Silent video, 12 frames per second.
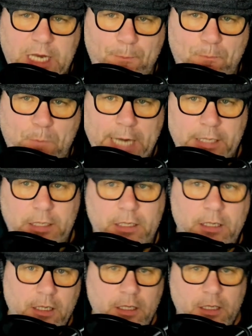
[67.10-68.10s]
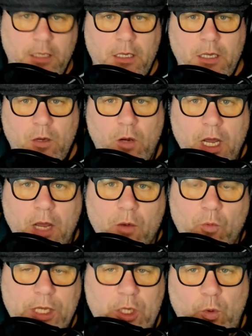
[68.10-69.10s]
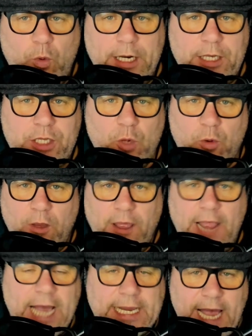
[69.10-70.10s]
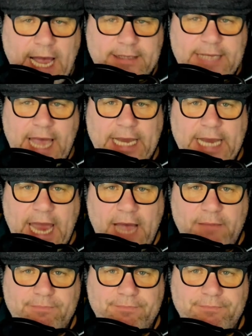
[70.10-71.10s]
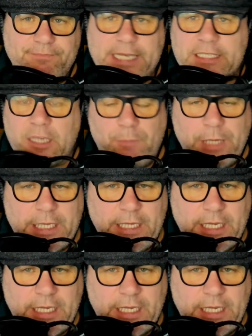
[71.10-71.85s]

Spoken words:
the butt. What you want to do with lockout tagout is completely